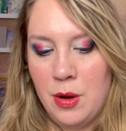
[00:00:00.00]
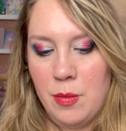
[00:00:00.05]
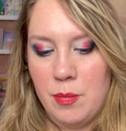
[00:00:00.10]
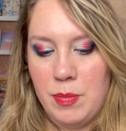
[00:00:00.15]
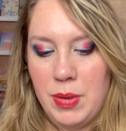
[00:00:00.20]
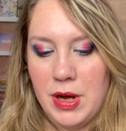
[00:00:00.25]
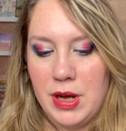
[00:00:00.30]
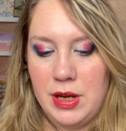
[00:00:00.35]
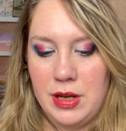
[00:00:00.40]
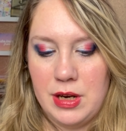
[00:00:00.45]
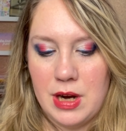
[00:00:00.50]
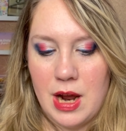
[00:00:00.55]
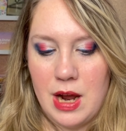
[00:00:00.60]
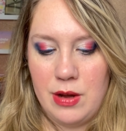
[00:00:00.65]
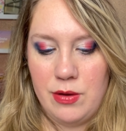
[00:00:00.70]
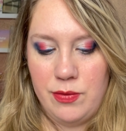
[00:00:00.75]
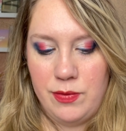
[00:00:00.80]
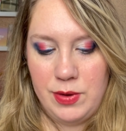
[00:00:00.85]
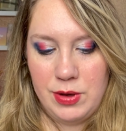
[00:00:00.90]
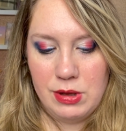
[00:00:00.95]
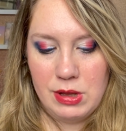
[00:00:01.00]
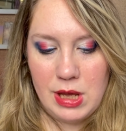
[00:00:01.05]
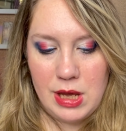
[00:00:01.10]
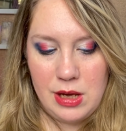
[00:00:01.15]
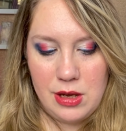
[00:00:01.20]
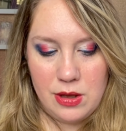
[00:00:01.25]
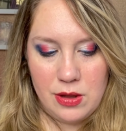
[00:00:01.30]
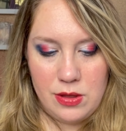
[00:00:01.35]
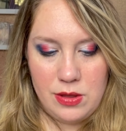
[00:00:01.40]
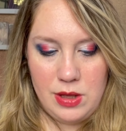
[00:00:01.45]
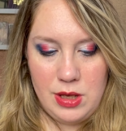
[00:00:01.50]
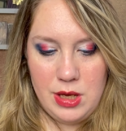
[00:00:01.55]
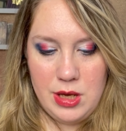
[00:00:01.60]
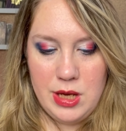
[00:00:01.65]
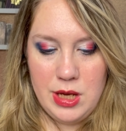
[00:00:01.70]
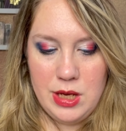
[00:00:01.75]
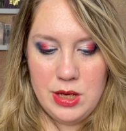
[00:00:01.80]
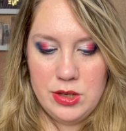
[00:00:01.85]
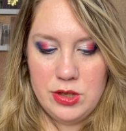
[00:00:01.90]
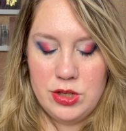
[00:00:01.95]
but I feel like
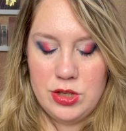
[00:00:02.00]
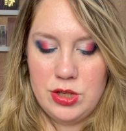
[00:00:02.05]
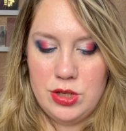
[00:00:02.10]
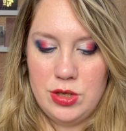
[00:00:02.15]
the